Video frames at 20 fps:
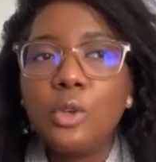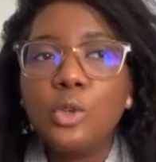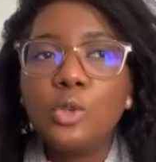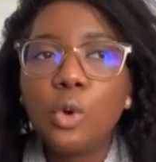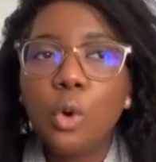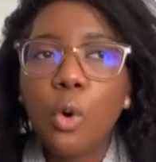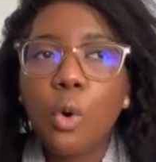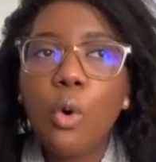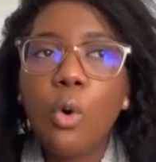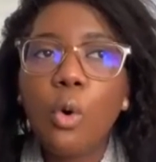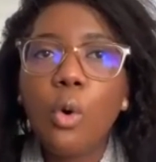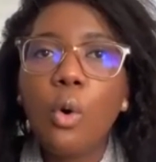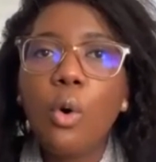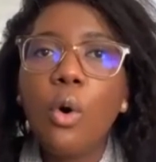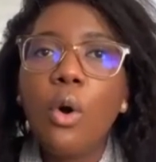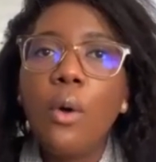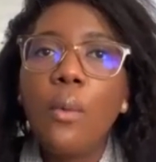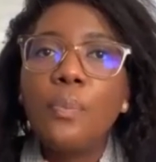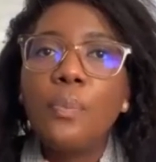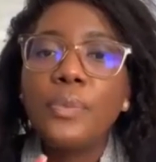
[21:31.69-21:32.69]

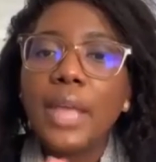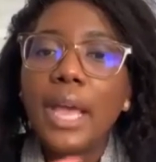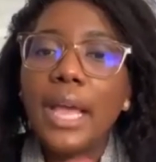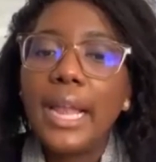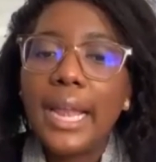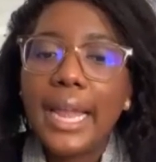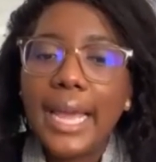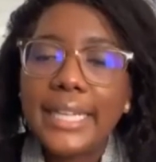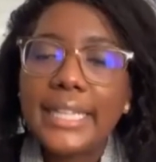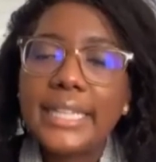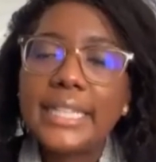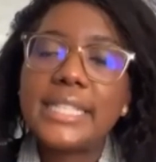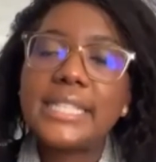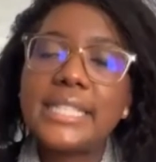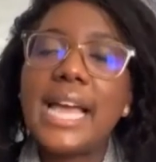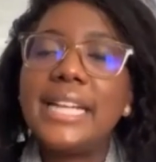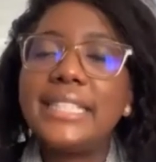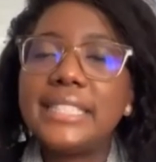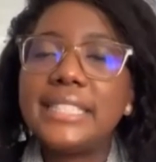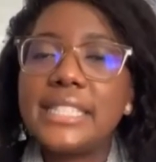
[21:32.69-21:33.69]
draw a line in the
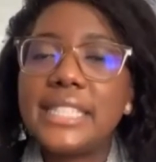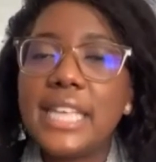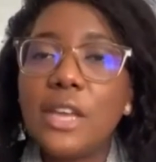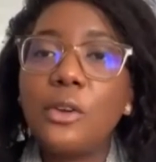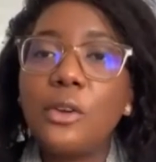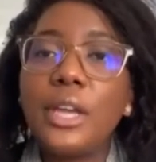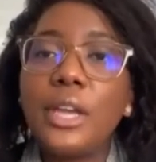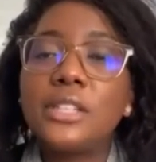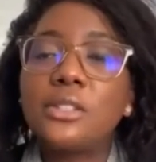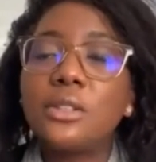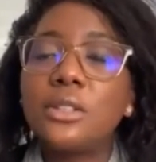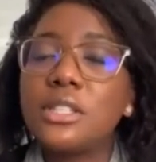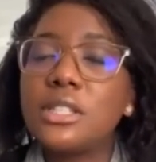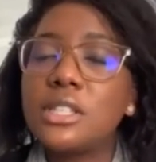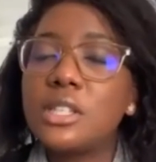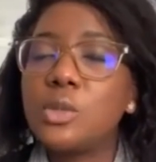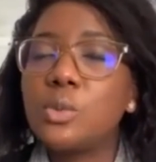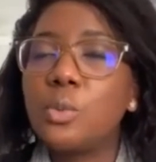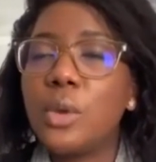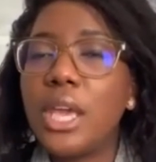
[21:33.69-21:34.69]
sand and say, okay, so
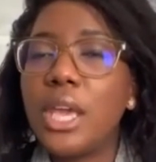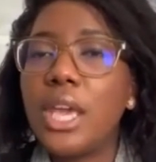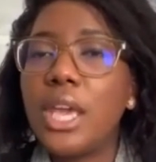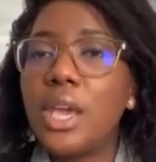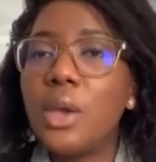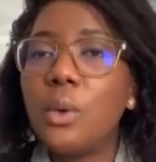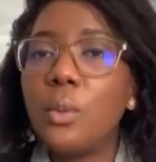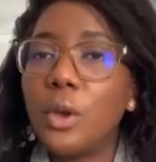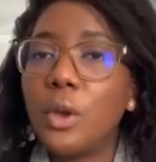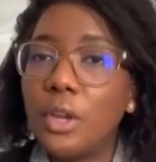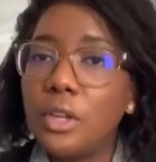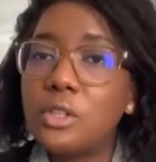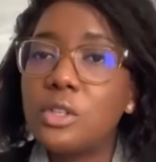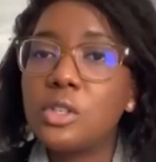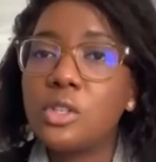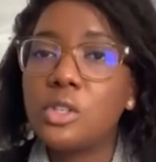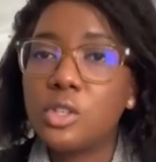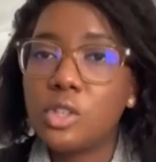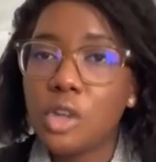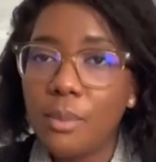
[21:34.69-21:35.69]
this is where we're going
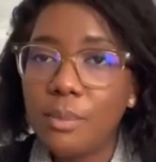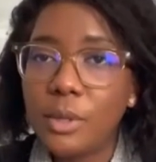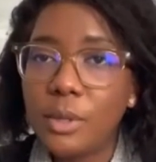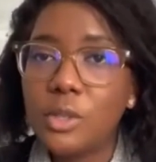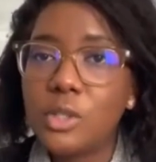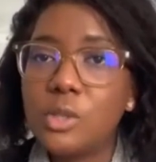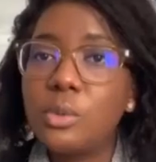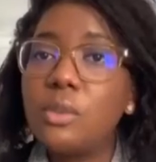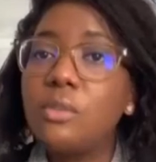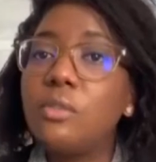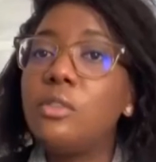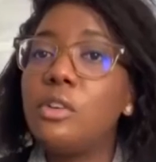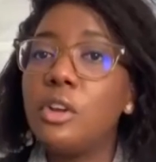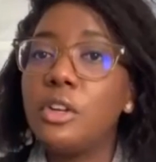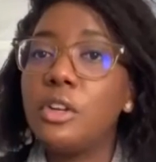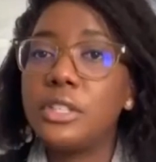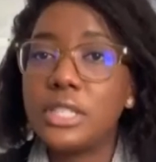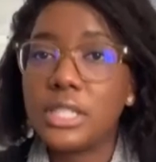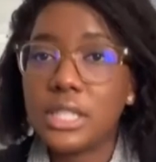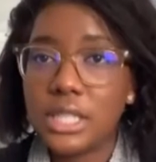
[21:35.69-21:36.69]
to stop because we've
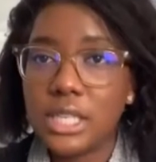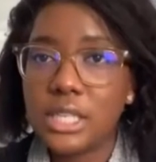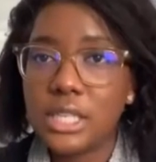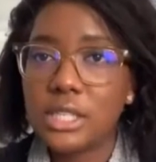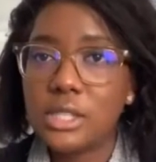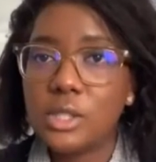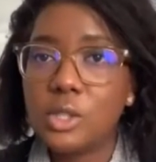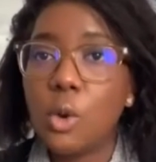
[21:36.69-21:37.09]
learned this.